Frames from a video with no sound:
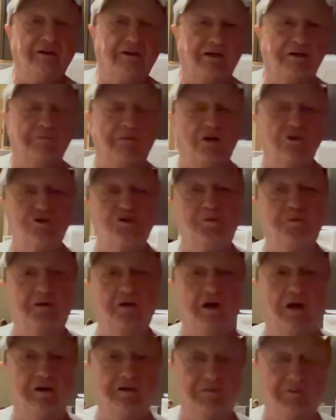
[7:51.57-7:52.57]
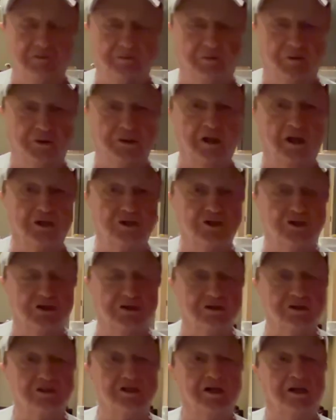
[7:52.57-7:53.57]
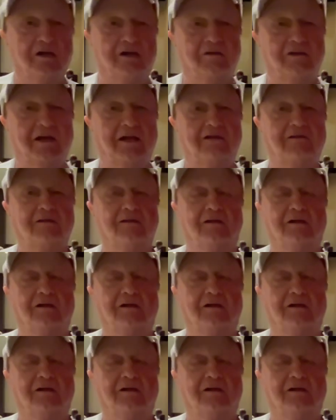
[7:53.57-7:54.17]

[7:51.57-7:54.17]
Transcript: than most productions uh, that